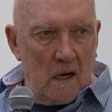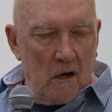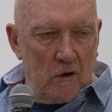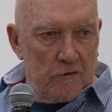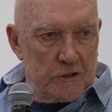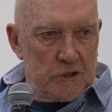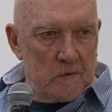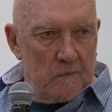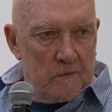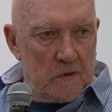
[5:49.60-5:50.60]

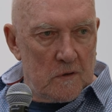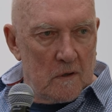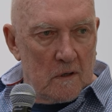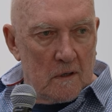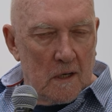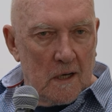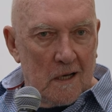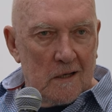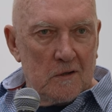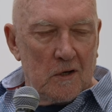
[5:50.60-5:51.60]
origins.
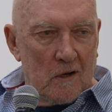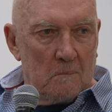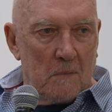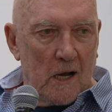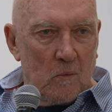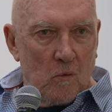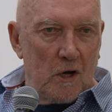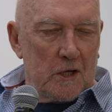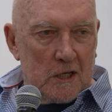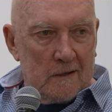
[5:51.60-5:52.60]
You know, my
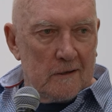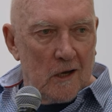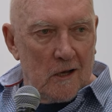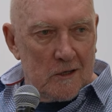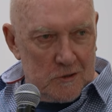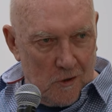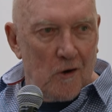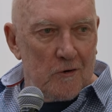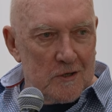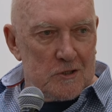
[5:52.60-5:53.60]
working class
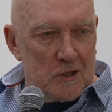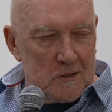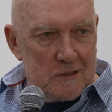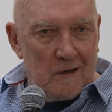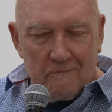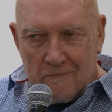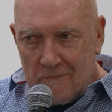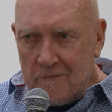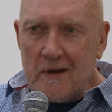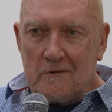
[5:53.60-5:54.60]
origins are
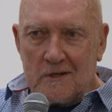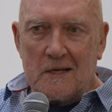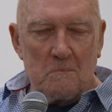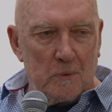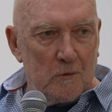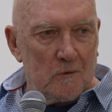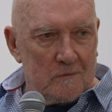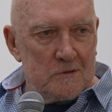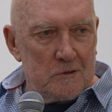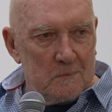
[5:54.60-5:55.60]
very
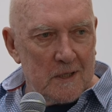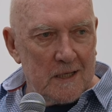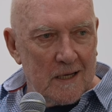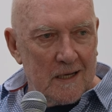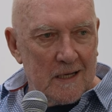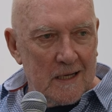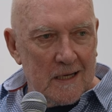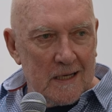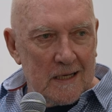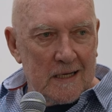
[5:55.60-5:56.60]
important to me,
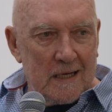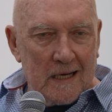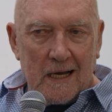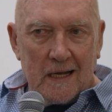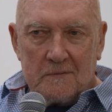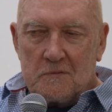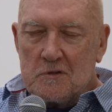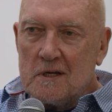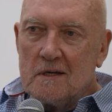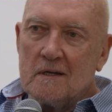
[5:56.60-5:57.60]
and
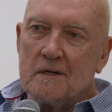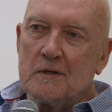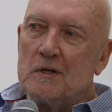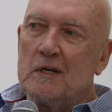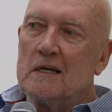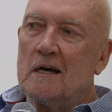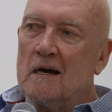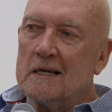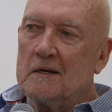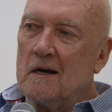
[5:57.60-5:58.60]

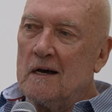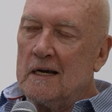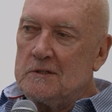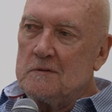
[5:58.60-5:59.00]
I